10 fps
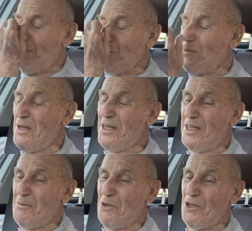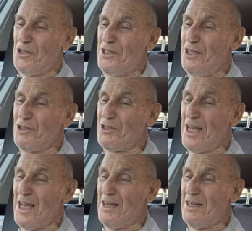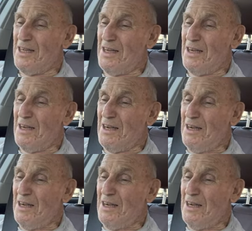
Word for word: want to spend that kind of money on dinners. Well, you don't have to